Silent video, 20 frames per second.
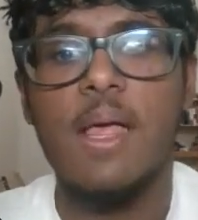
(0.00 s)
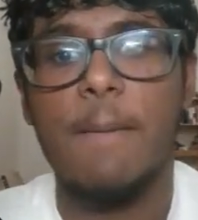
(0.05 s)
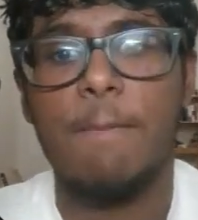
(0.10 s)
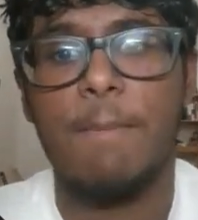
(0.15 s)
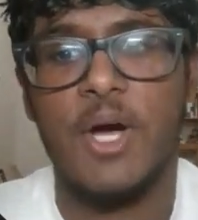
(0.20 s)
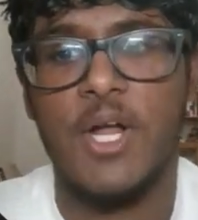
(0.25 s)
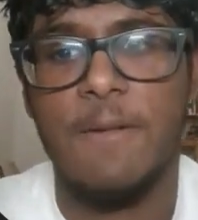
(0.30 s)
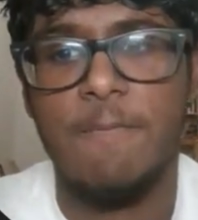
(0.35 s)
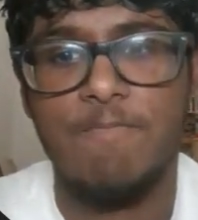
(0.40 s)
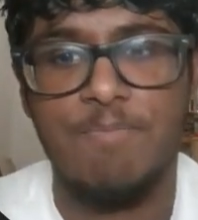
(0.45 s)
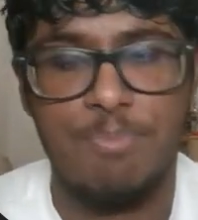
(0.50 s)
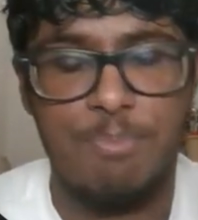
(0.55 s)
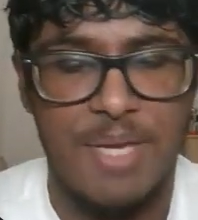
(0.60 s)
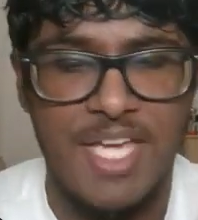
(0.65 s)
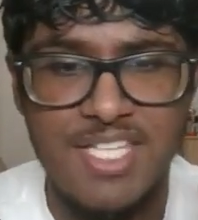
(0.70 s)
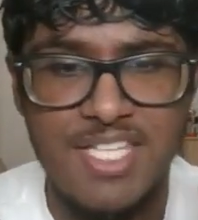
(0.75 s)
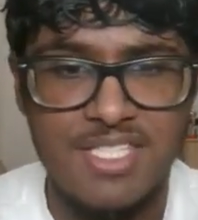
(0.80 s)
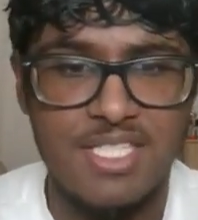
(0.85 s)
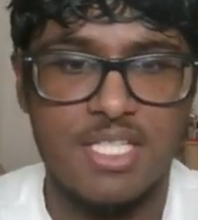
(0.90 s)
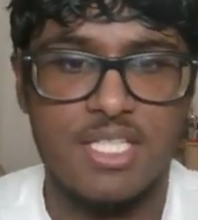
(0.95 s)
But
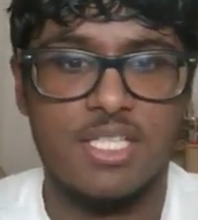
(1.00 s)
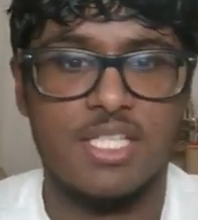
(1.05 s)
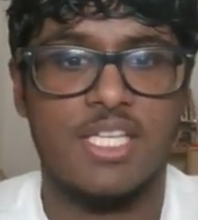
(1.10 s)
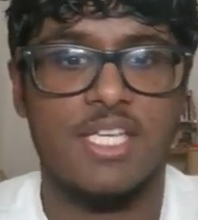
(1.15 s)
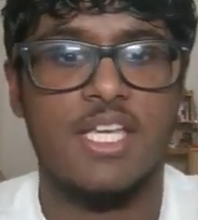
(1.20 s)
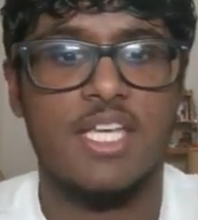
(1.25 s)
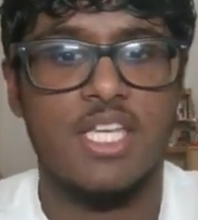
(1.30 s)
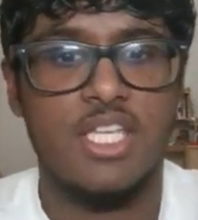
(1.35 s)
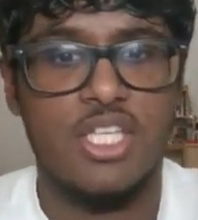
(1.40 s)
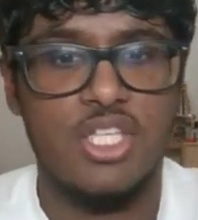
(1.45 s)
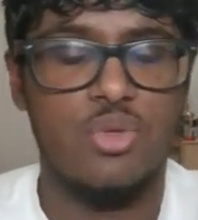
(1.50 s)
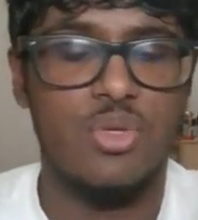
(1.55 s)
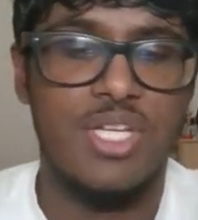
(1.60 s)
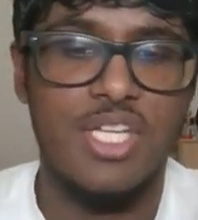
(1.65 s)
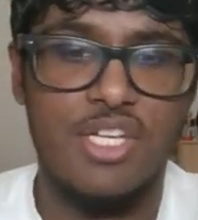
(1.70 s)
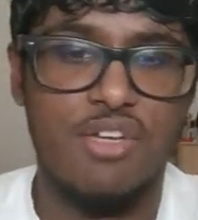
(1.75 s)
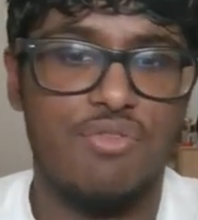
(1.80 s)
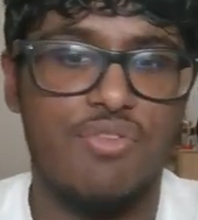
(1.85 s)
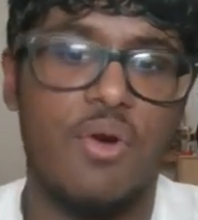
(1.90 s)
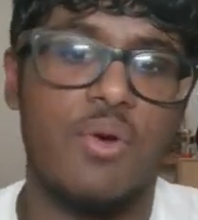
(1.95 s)
basically, you
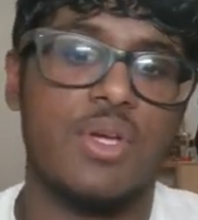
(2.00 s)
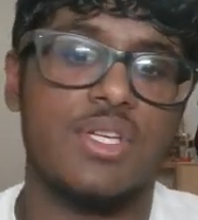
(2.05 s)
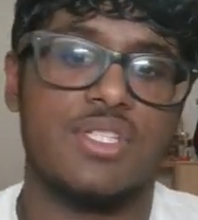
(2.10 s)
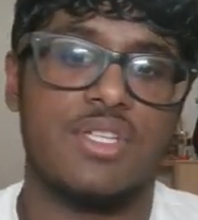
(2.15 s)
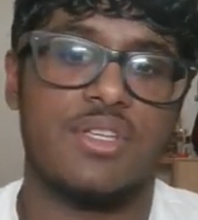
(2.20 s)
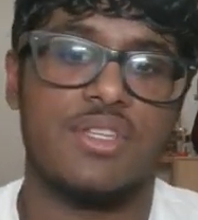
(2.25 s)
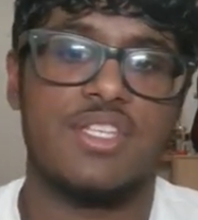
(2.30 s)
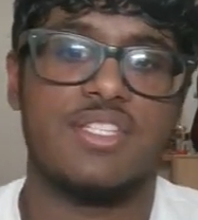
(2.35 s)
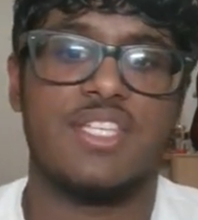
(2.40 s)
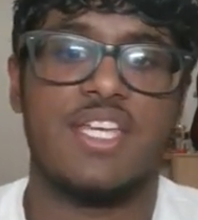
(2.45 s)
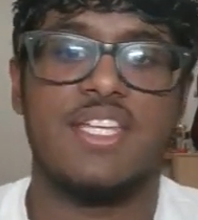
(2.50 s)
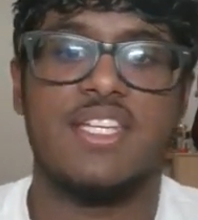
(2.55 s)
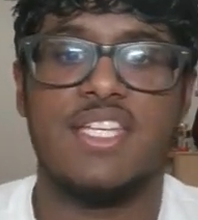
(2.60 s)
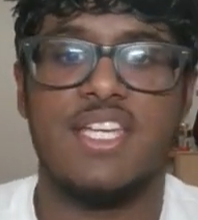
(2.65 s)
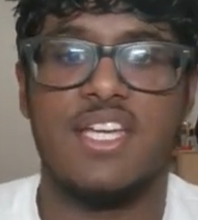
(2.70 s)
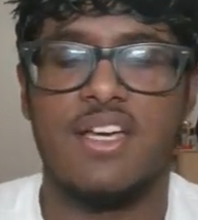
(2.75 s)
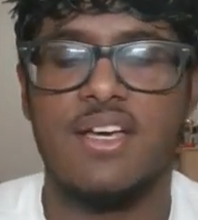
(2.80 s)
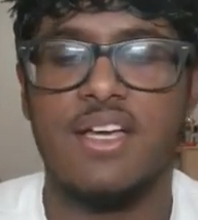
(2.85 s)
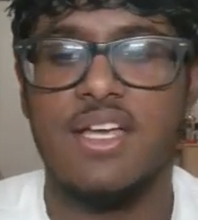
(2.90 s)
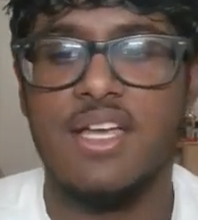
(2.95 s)
need to focus on this
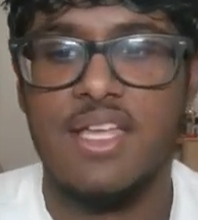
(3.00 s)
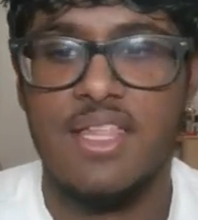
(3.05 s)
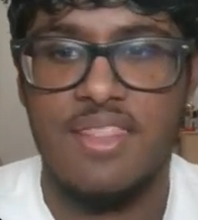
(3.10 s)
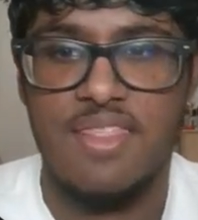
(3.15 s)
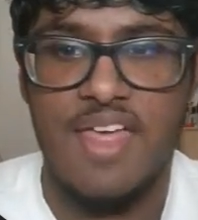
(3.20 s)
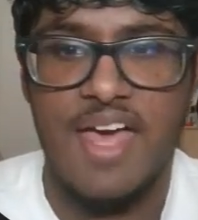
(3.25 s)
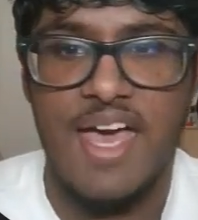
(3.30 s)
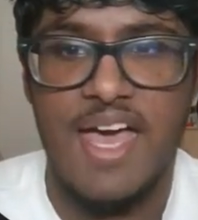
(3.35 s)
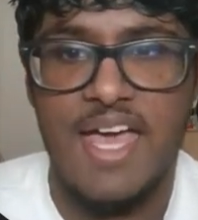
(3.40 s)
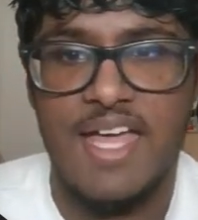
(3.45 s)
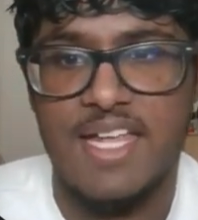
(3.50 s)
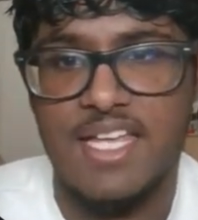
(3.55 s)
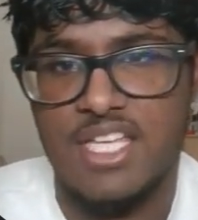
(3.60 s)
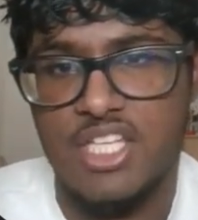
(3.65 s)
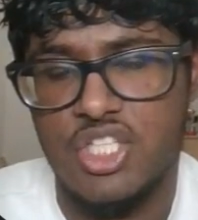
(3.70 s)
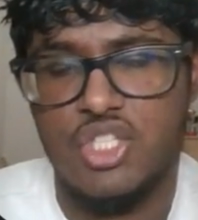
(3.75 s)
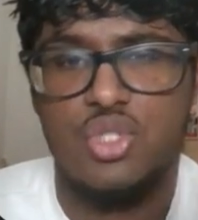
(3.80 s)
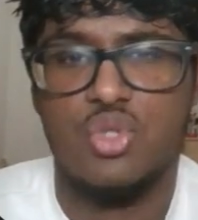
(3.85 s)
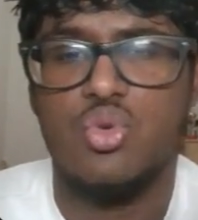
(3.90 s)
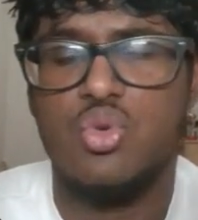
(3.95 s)
idea that
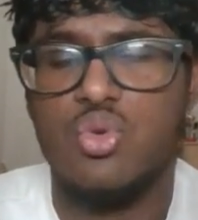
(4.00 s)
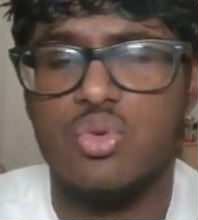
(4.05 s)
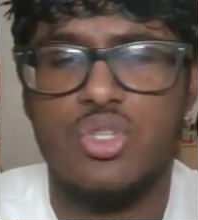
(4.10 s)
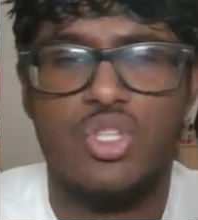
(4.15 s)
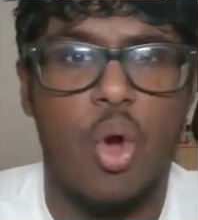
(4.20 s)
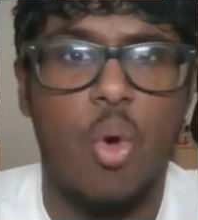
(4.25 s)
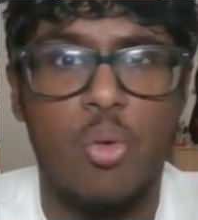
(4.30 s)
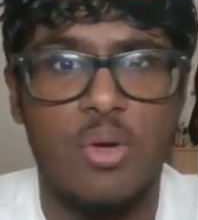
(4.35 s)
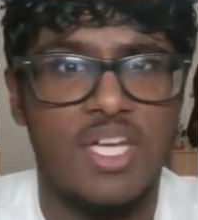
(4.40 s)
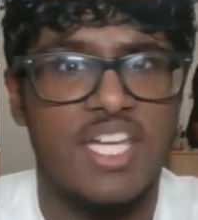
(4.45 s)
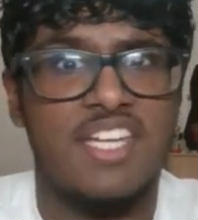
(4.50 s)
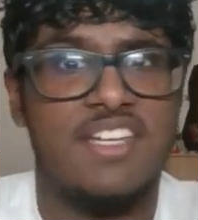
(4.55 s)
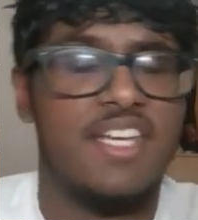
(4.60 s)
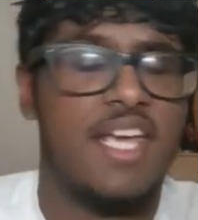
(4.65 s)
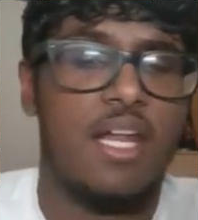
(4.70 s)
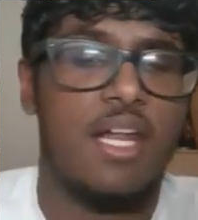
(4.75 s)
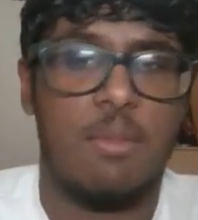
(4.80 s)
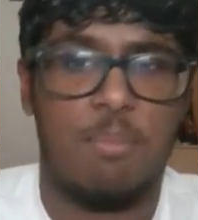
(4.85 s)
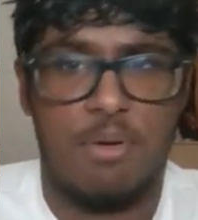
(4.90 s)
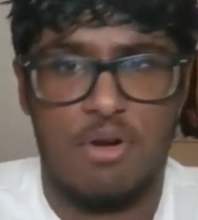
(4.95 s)
you don't need to
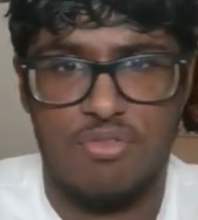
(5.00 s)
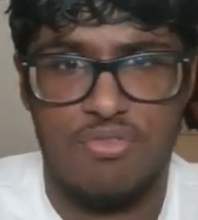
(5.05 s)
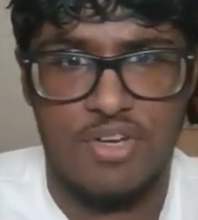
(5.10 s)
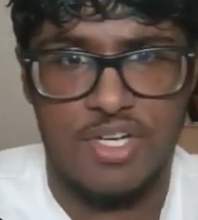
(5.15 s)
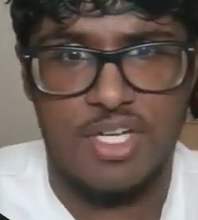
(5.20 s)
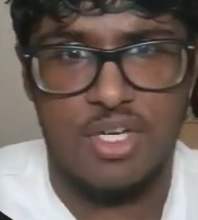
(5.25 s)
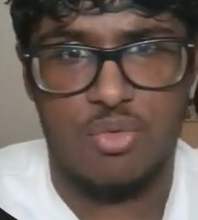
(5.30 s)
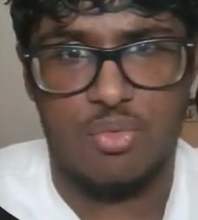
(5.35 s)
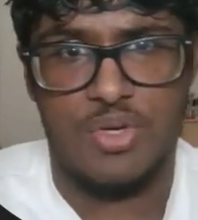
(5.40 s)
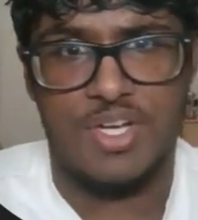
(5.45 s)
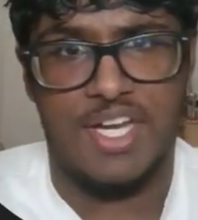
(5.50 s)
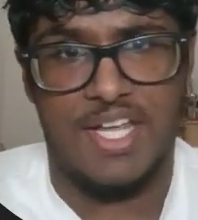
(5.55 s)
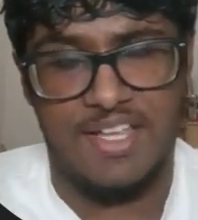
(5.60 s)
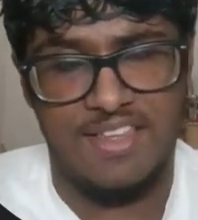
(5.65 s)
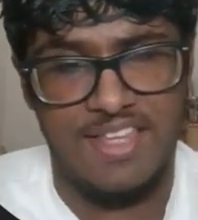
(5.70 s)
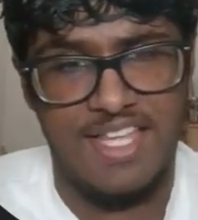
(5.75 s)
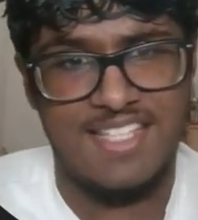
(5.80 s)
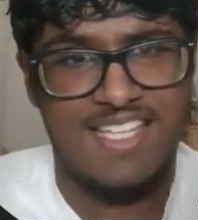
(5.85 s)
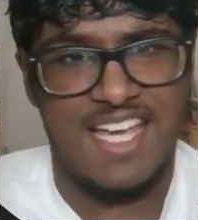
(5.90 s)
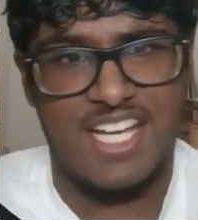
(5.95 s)
get it perfect in reading.
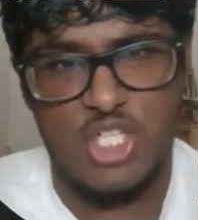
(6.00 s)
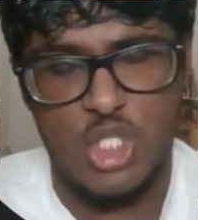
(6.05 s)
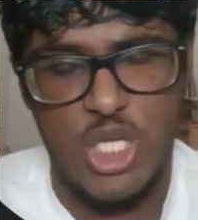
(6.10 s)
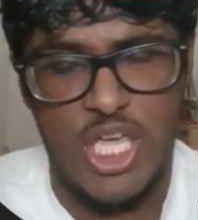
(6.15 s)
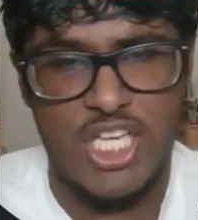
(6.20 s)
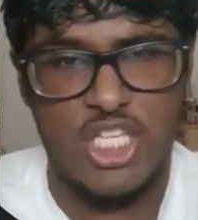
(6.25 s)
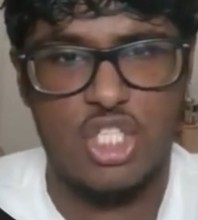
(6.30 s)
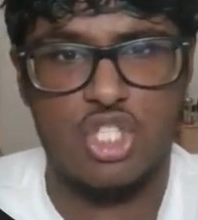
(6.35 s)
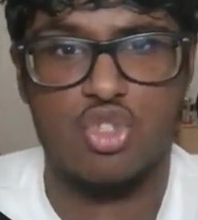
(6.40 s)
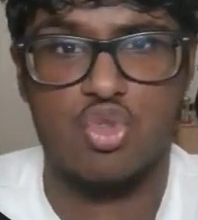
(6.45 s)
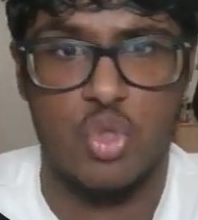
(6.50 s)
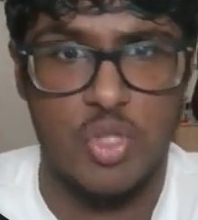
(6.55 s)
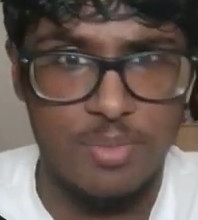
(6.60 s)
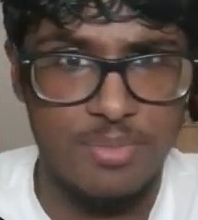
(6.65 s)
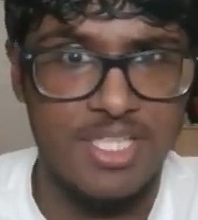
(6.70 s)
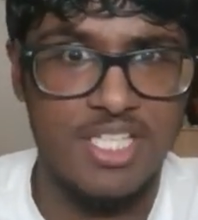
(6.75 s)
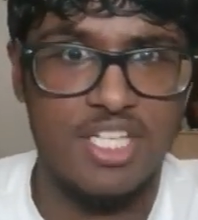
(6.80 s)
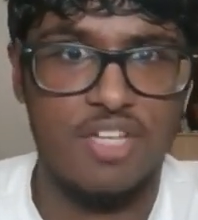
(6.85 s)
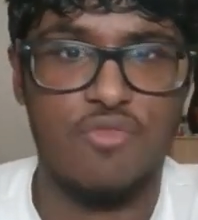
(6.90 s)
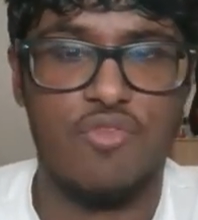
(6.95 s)
It's actually
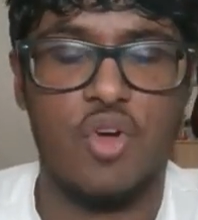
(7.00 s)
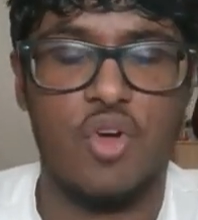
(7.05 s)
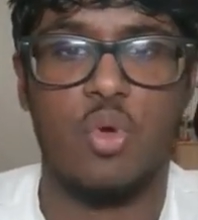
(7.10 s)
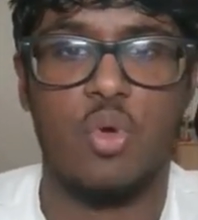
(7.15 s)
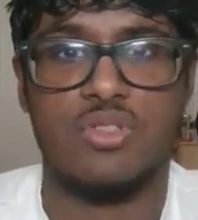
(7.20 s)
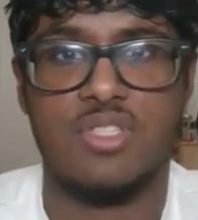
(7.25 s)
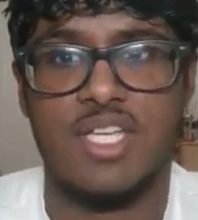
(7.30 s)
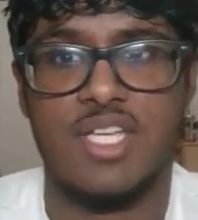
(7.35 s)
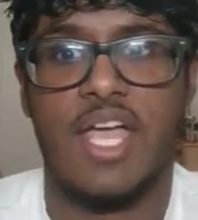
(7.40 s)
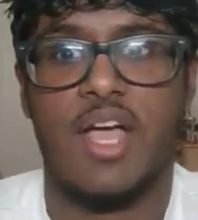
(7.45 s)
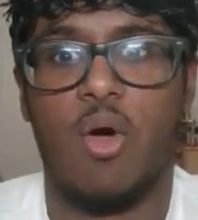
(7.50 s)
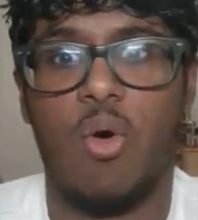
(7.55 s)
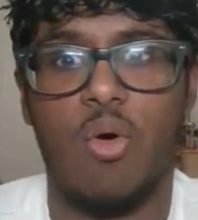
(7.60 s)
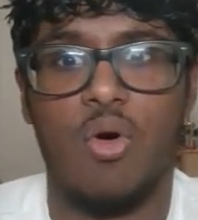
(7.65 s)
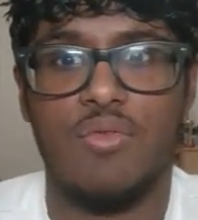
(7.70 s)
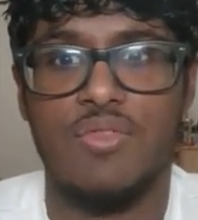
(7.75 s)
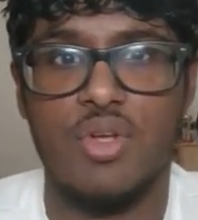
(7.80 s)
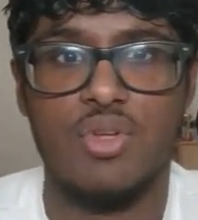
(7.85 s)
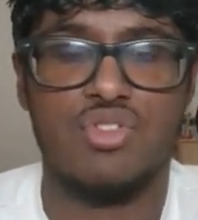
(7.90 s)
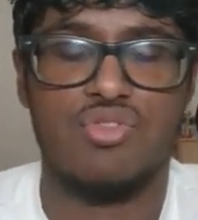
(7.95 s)
extremely difficult to get
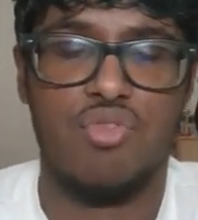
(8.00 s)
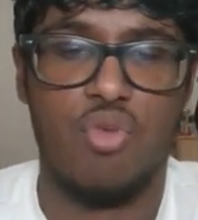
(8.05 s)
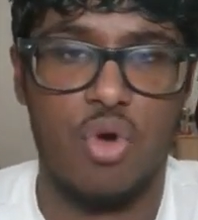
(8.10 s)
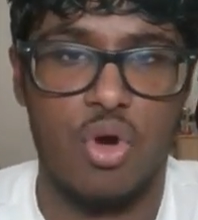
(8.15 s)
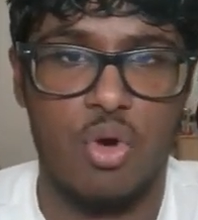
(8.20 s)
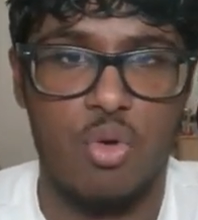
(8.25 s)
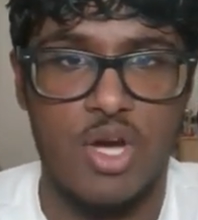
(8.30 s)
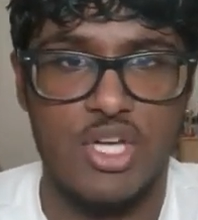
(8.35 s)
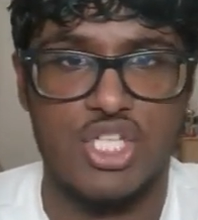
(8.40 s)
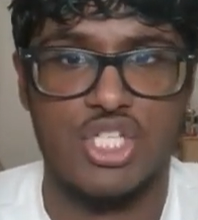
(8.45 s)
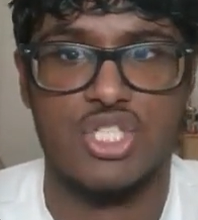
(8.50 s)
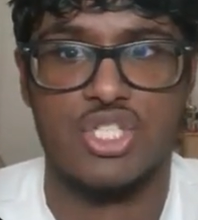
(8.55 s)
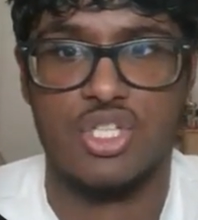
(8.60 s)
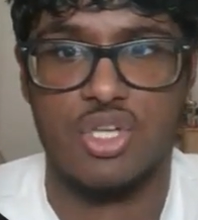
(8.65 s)
all of those 4 questions